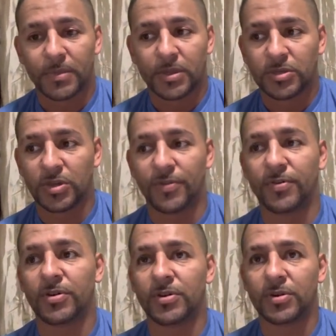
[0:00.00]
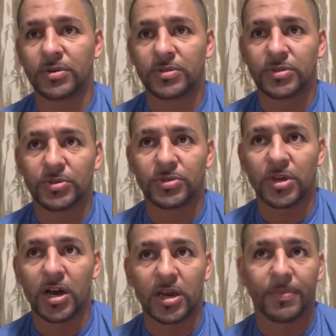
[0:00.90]
So if you're going to
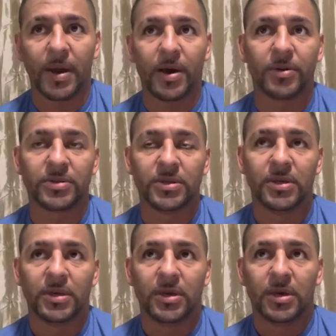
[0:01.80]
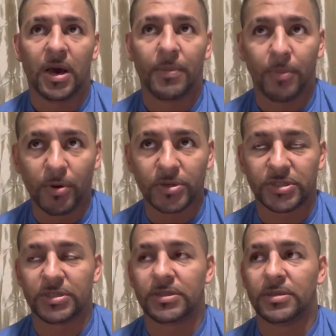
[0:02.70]
talk about
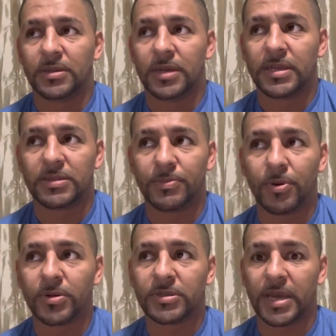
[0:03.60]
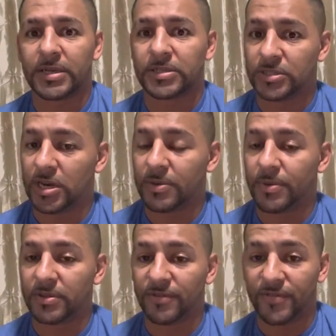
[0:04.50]
abortion, it's important to actually talk
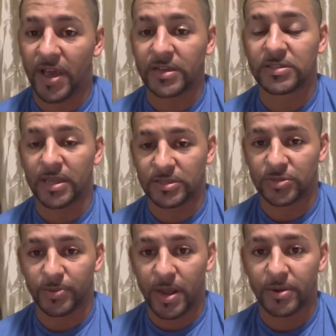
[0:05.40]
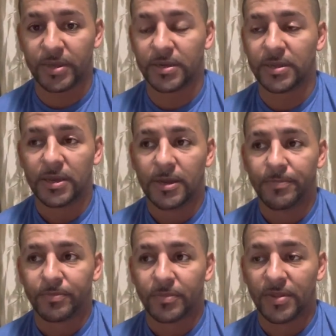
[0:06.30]
about the facts that surround it.
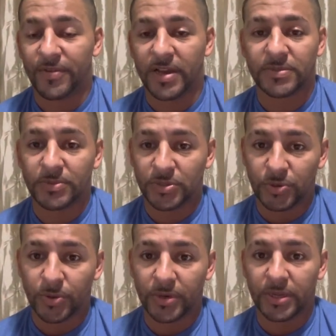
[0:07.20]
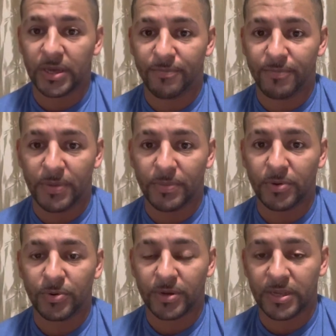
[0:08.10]
The vast majority people
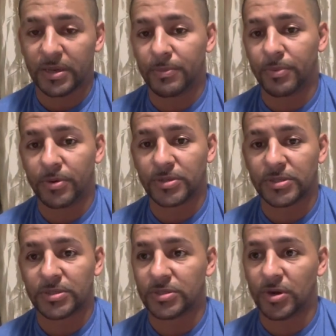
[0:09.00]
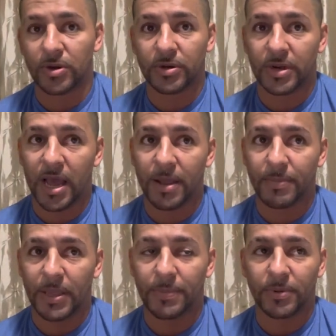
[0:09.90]
who are getting abortions are not
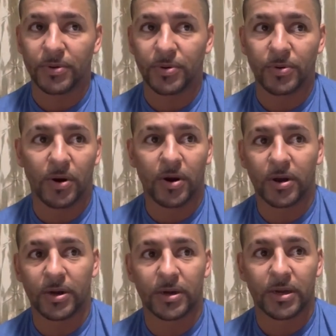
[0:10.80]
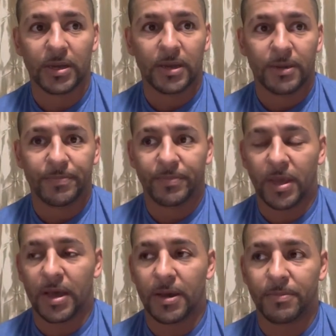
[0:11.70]
people who are,
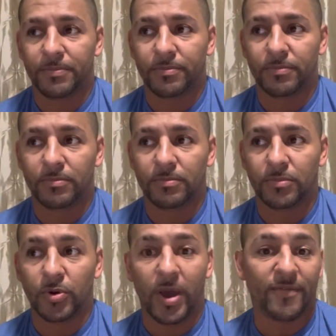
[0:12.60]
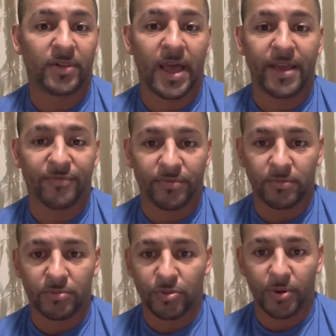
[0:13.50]
who have
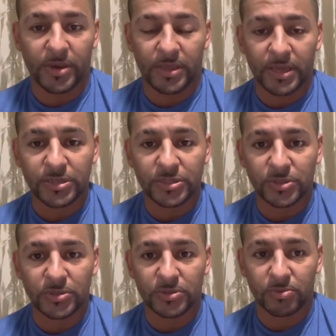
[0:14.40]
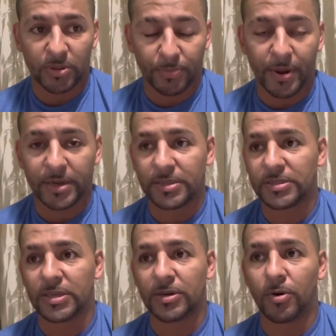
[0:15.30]
life-threatening issues with a
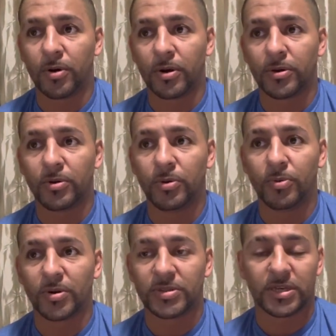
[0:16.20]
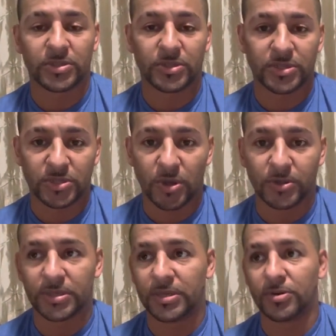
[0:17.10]
pregnancy, or who were sexually
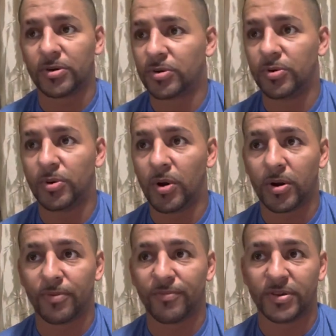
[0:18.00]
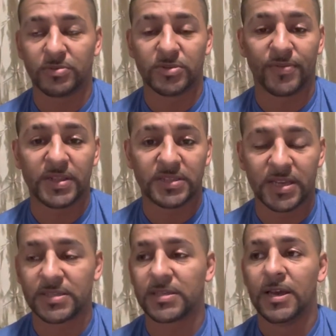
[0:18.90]
assaulted, or who are victims of
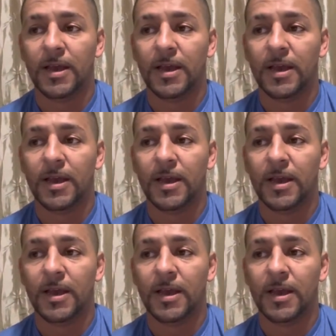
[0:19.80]
incest.